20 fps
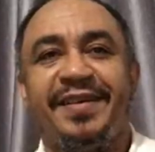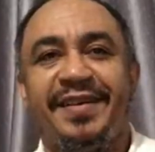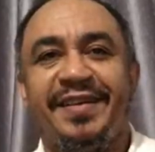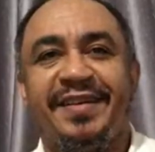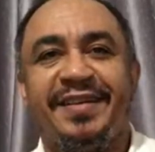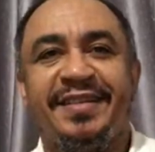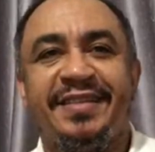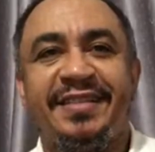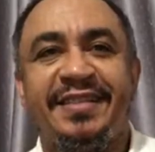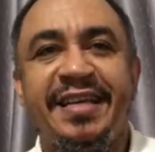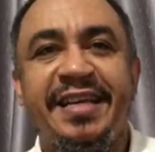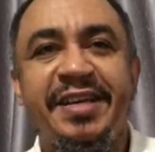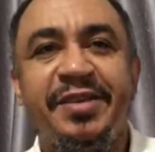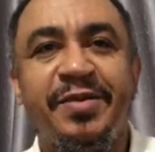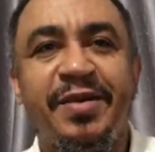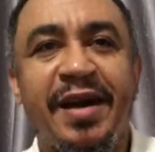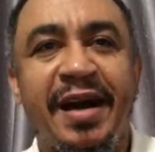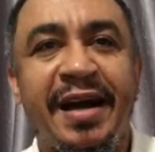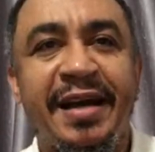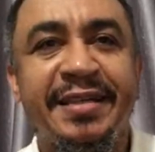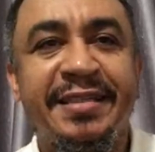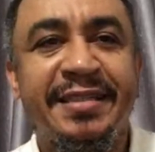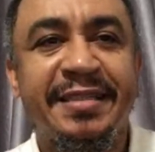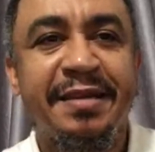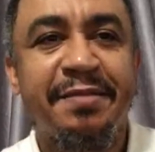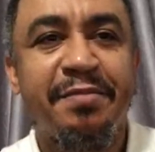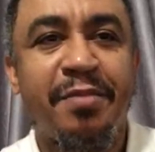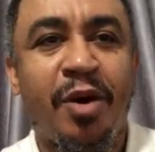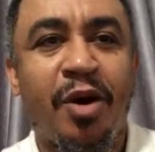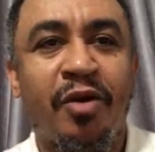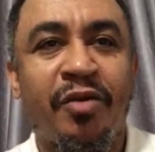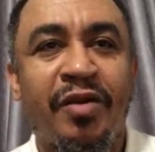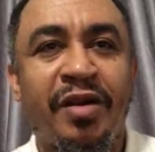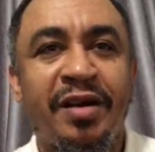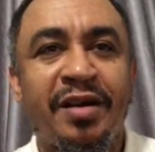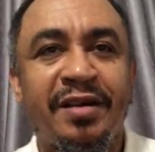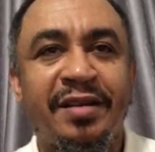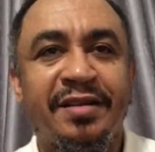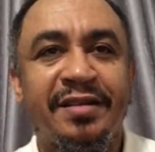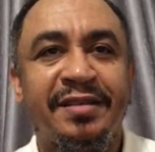See you guys tomorrow.
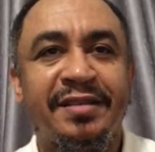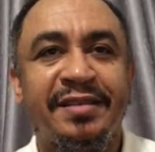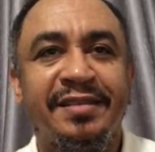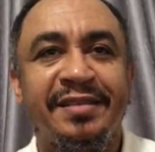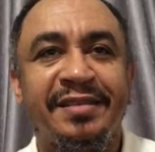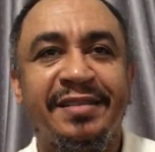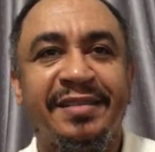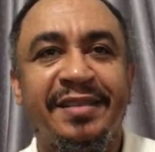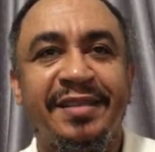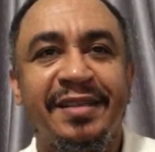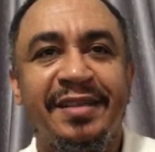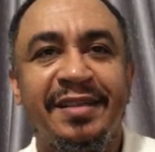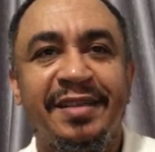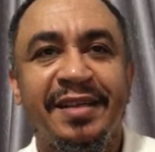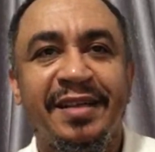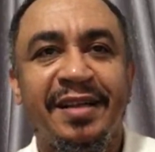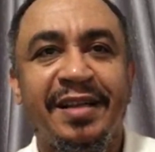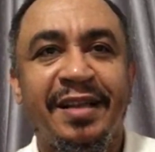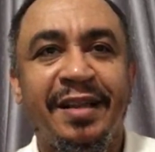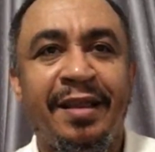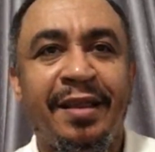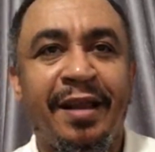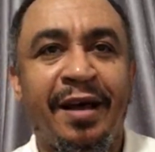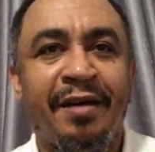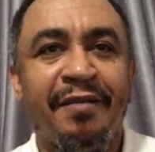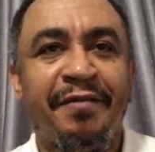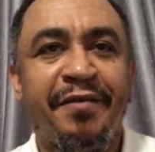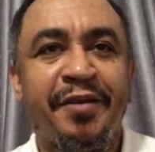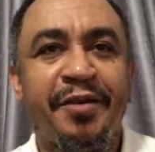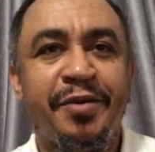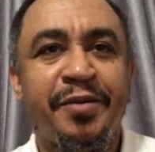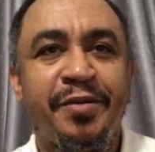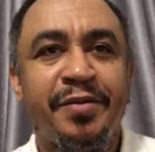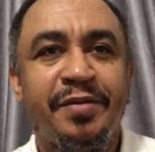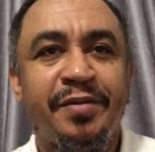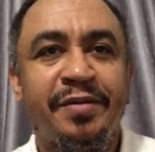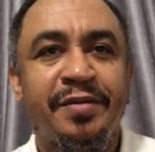Love you.